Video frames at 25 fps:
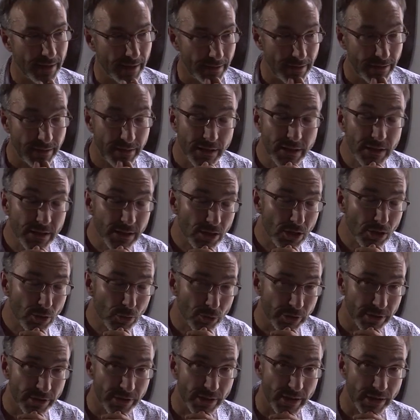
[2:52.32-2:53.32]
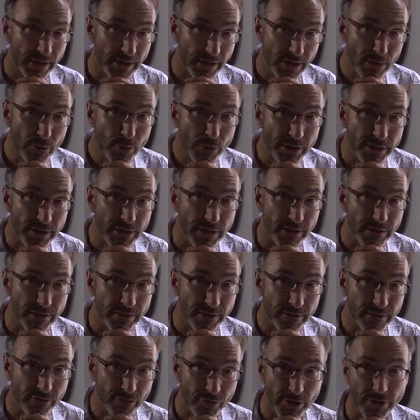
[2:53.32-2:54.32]
And he didn't know what they did with these
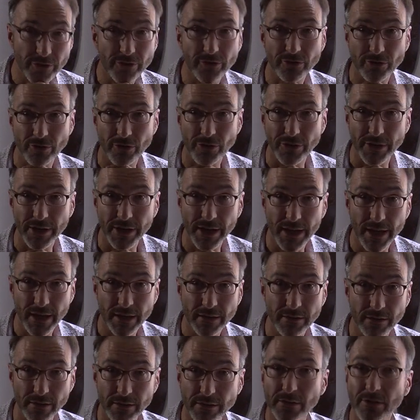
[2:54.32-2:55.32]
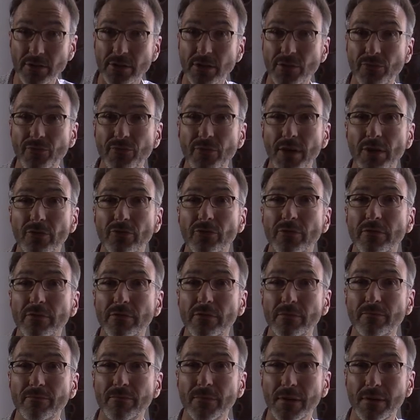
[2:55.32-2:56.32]
structures on their head until he found
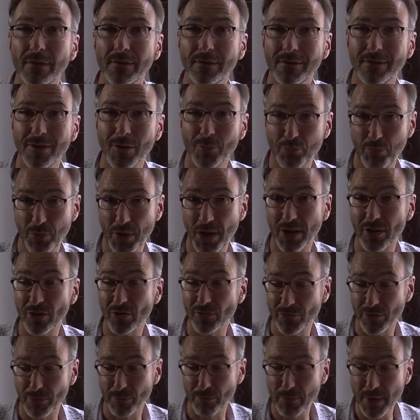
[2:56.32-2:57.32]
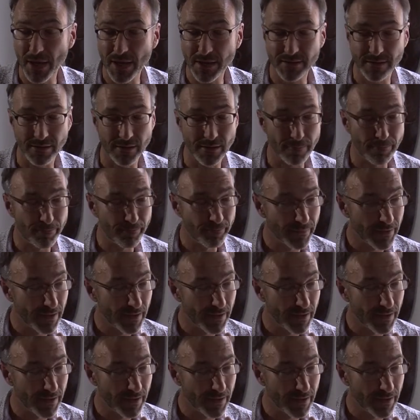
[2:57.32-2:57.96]
a pair of them mating.